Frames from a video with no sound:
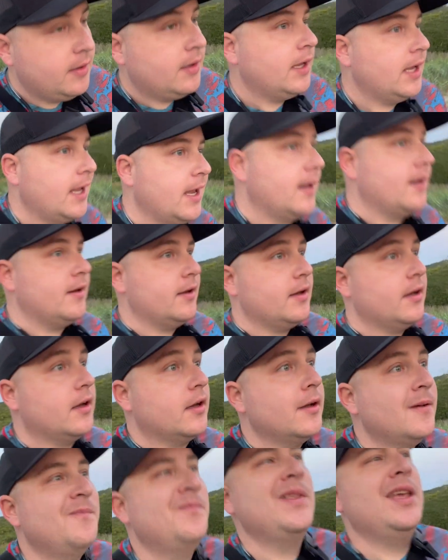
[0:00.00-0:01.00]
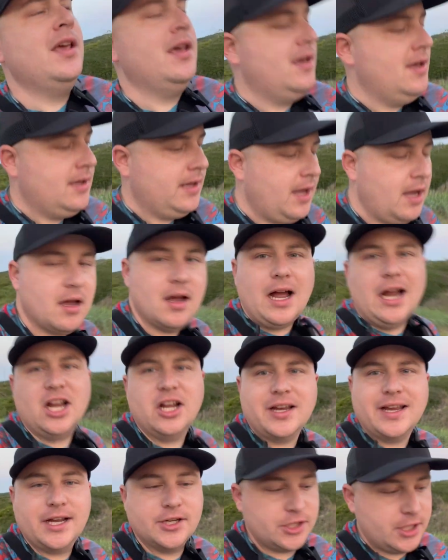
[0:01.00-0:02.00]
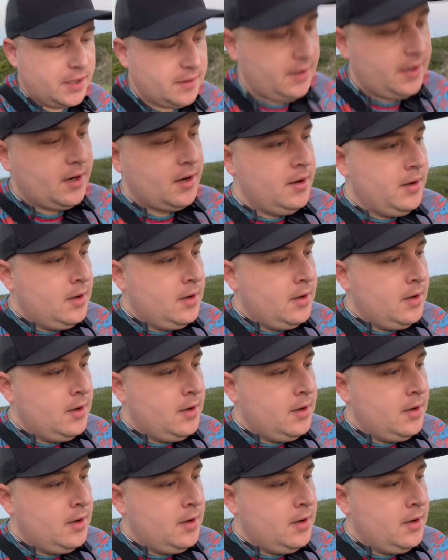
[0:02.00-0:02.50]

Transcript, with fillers: And uh, yeah, I couldn't catch anything.